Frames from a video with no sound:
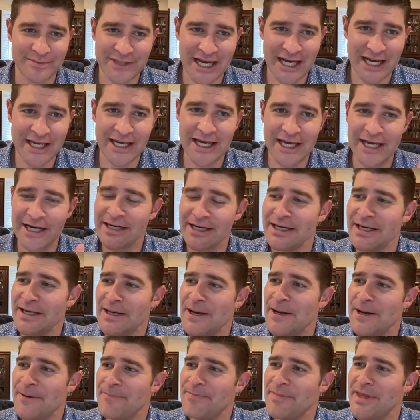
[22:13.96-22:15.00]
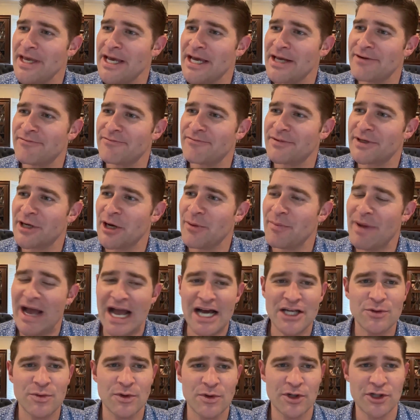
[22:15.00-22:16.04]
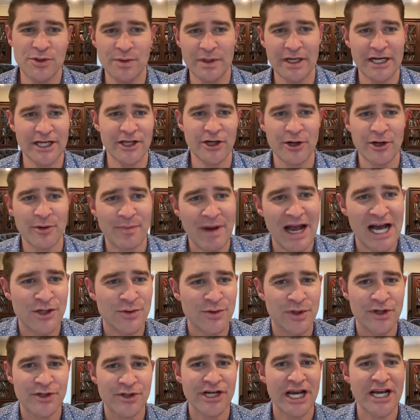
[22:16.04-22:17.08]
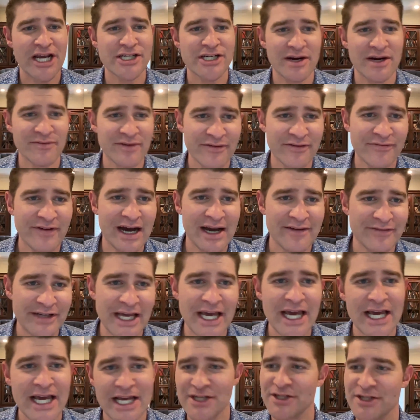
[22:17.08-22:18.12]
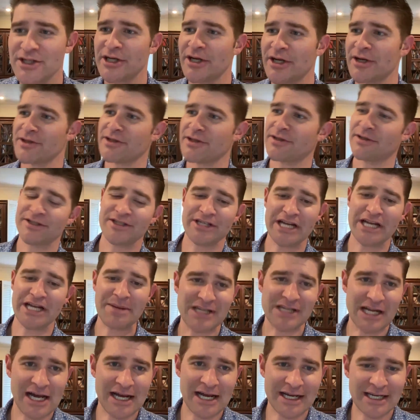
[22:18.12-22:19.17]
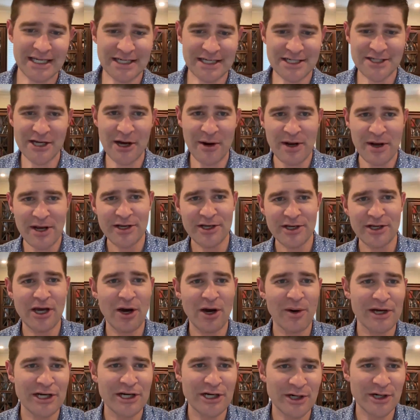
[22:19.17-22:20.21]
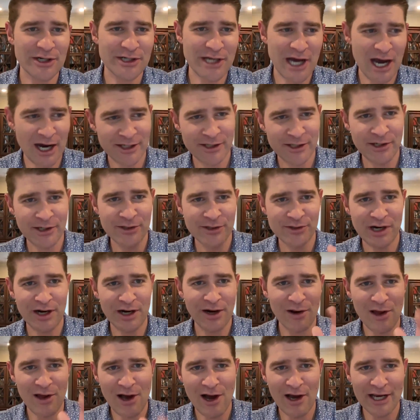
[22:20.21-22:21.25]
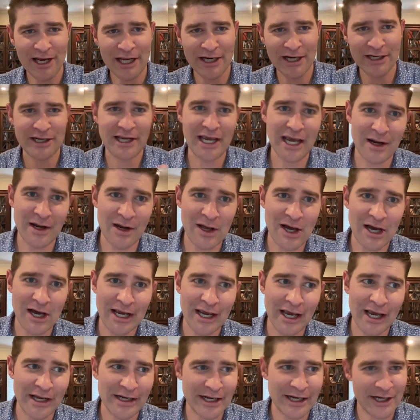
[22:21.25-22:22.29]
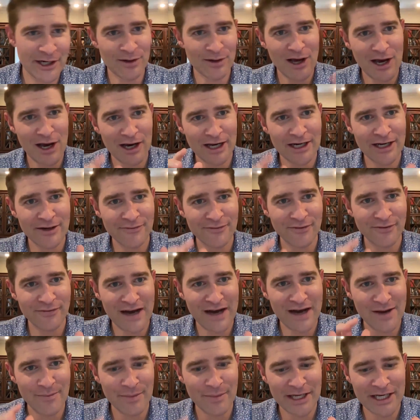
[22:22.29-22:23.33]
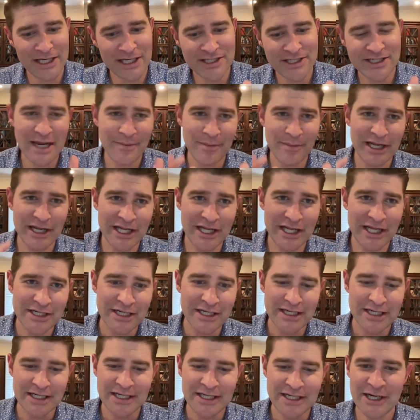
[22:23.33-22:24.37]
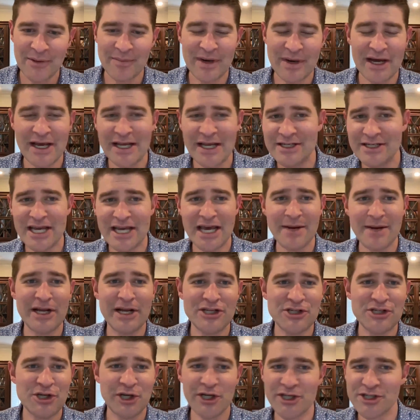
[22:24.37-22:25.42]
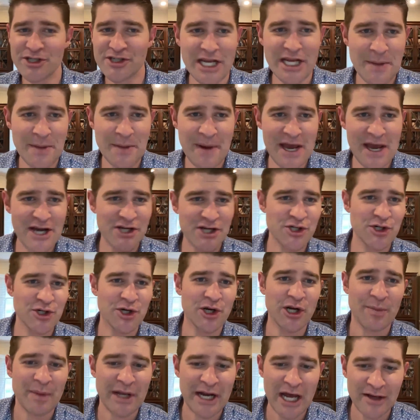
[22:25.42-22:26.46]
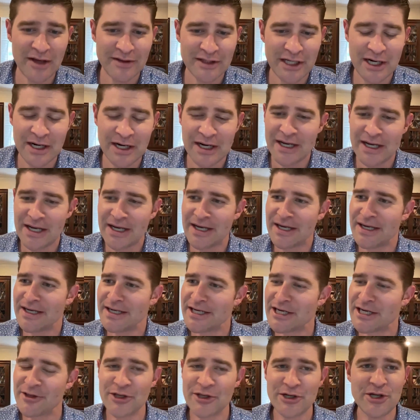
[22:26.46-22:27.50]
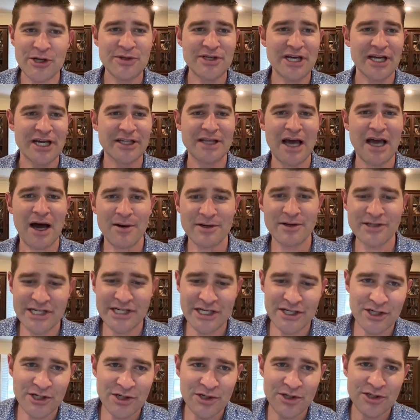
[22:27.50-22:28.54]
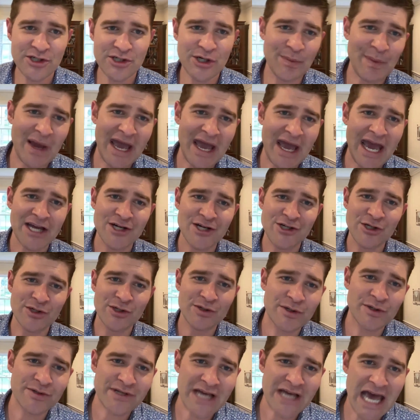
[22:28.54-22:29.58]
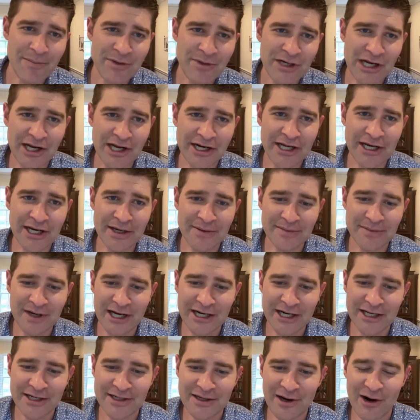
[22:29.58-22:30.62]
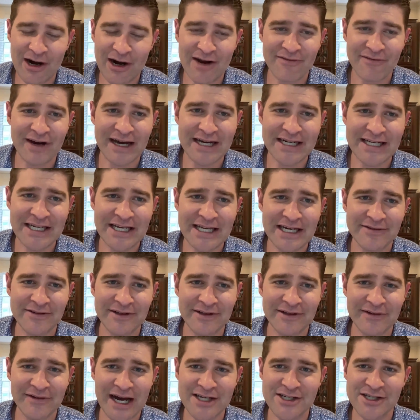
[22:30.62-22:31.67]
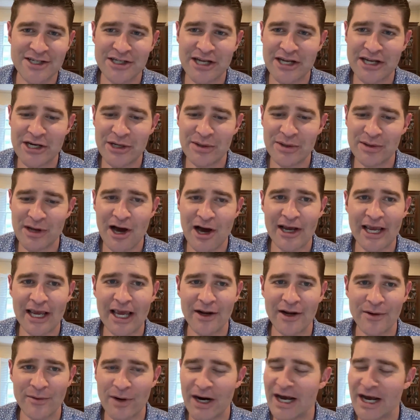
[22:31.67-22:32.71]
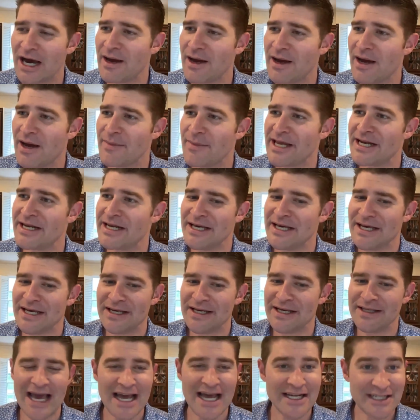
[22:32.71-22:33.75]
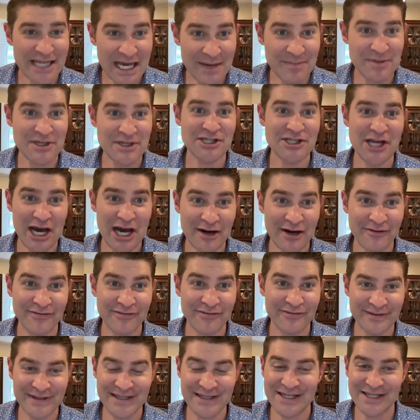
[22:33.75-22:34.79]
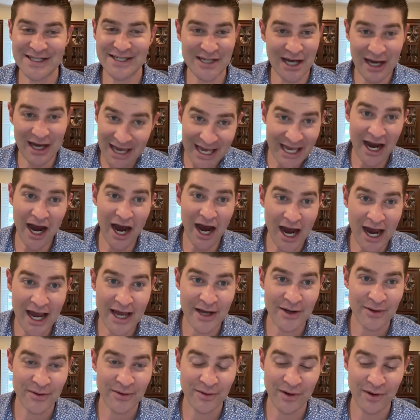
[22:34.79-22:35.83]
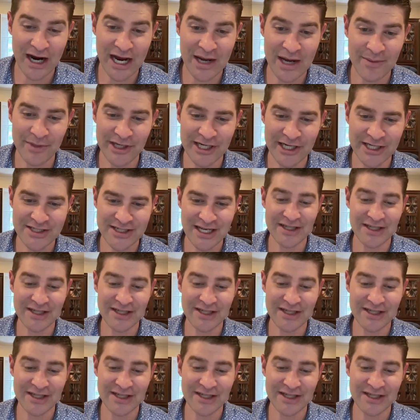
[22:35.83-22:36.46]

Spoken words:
decade. And passwords, like your password change every 5 days, it seems like. And so you go in, you're a doctor, you're trying to log in, you can't log in, and you're logging in for 5 minutes, 10 minutes, but in 10 minutes you could have seen the patient, you could have been out there. The new technologies, you use your badge, you tap it on an RFID device, and then you log in, right? I mean, that type of stuff, it's not AI, right? But it's